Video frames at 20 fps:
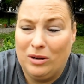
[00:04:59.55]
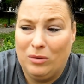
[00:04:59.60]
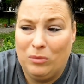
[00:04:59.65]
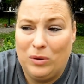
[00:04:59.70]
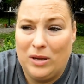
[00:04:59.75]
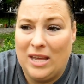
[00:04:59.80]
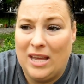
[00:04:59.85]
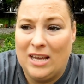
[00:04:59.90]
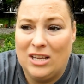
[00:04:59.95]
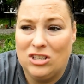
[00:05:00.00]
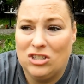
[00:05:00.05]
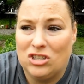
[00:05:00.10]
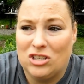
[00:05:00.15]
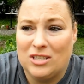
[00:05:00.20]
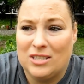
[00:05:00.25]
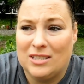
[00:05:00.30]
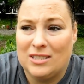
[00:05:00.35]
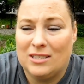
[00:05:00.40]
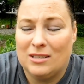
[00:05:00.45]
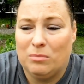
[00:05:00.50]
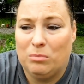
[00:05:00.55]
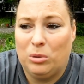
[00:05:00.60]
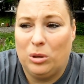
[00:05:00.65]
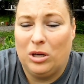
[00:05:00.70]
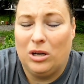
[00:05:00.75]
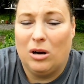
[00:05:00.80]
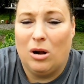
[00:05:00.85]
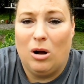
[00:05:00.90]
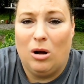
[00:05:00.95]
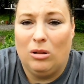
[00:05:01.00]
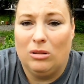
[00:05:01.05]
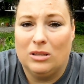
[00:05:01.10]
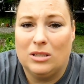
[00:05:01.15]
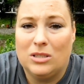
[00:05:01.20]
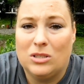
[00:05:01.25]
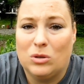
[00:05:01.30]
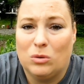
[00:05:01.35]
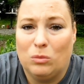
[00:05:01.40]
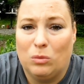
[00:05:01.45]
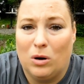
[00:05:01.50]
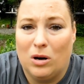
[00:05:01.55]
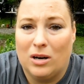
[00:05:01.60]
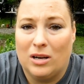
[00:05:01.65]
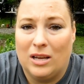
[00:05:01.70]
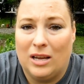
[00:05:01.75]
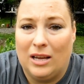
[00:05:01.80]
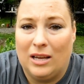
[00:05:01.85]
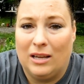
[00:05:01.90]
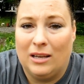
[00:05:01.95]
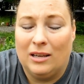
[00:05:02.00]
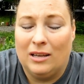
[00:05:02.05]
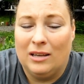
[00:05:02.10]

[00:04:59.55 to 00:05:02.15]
We can't just put it all into working.